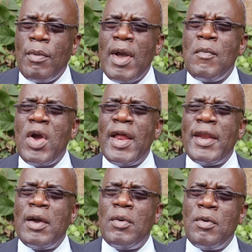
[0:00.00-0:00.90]
oba
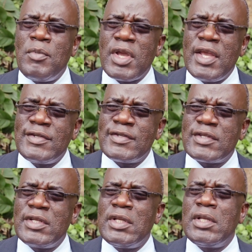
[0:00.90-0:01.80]
mwana wa
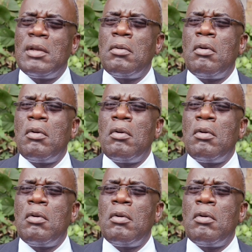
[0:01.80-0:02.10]
mugenzi